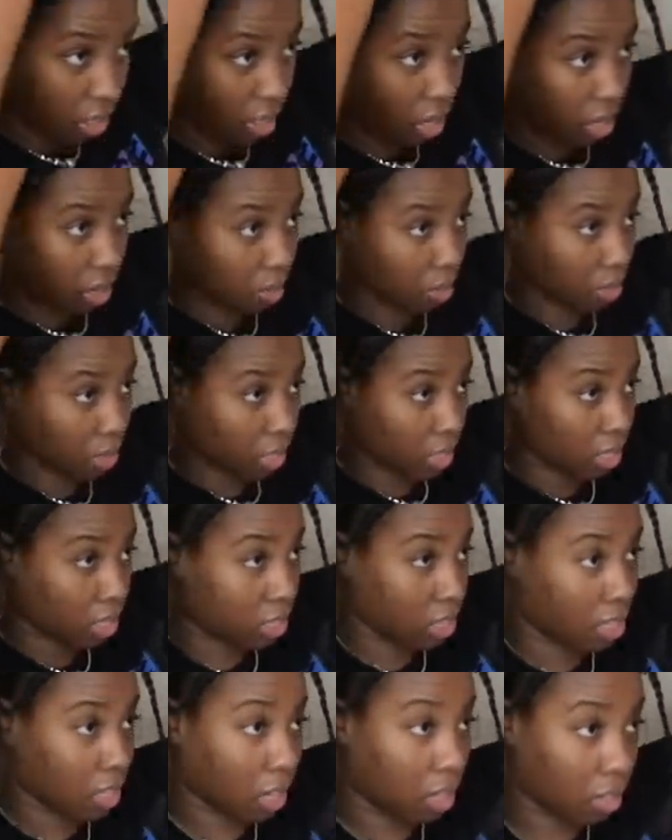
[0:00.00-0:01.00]
And we're gonna
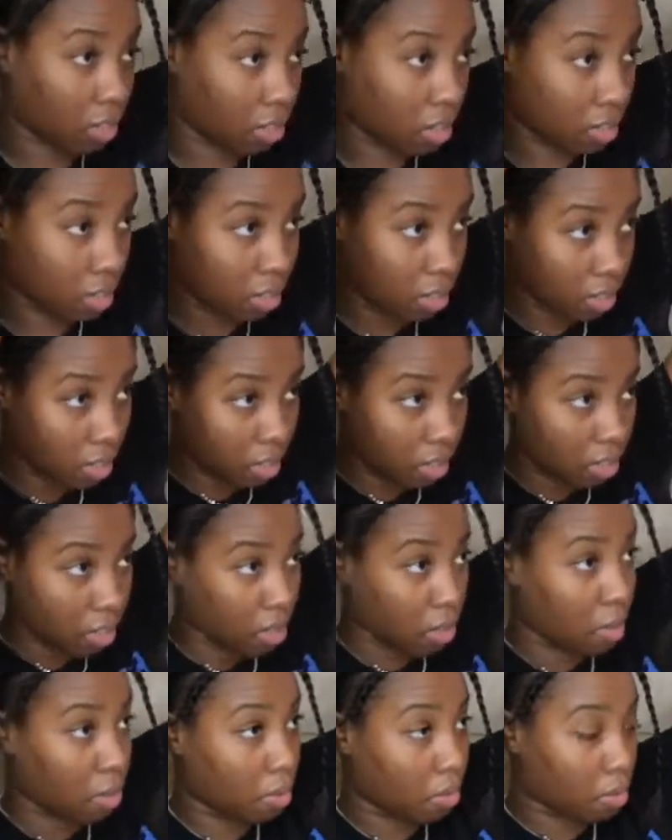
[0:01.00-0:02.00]
start
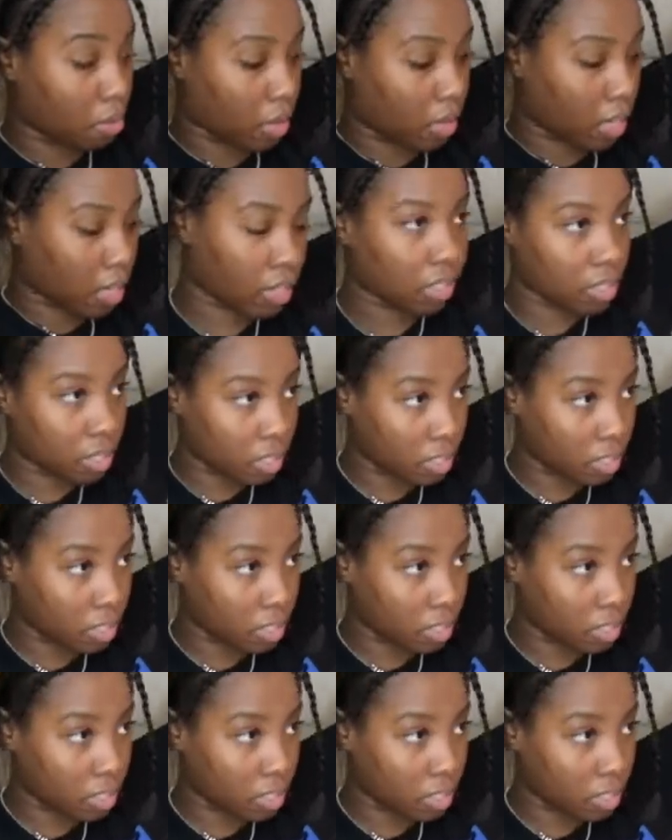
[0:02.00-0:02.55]
braiding.